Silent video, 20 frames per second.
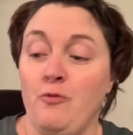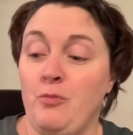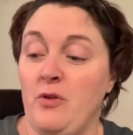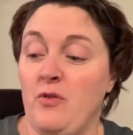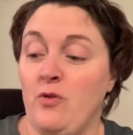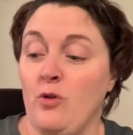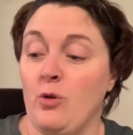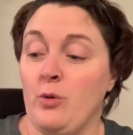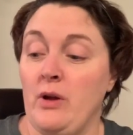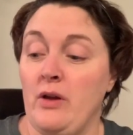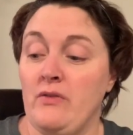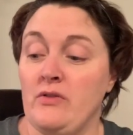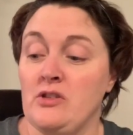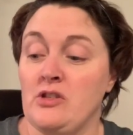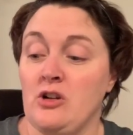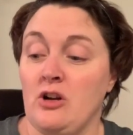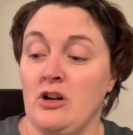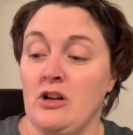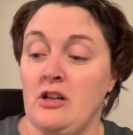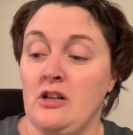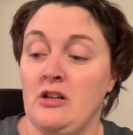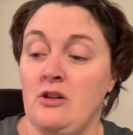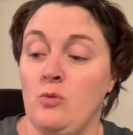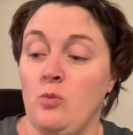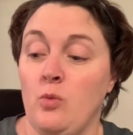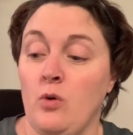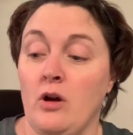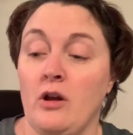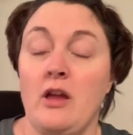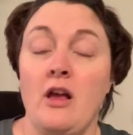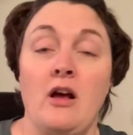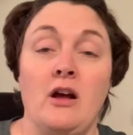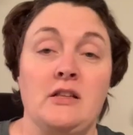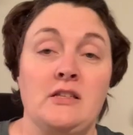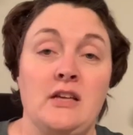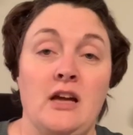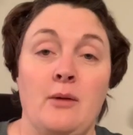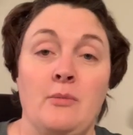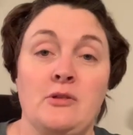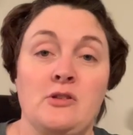before we even started working on
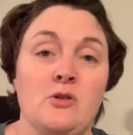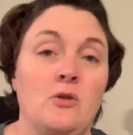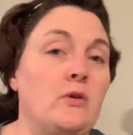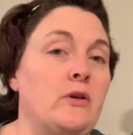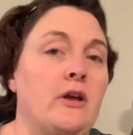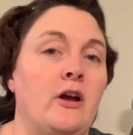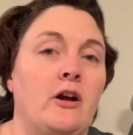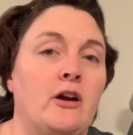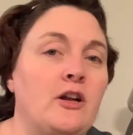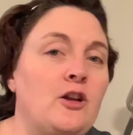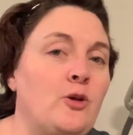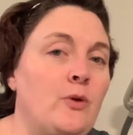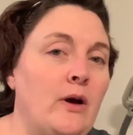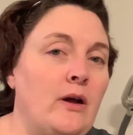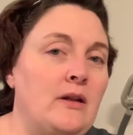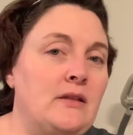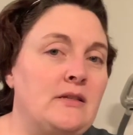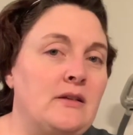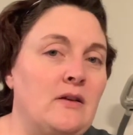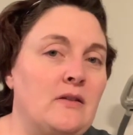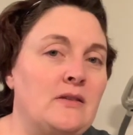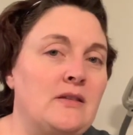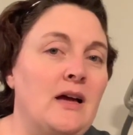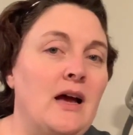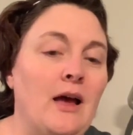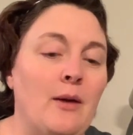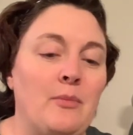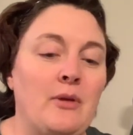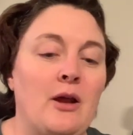time in school, he already knew how to tell time.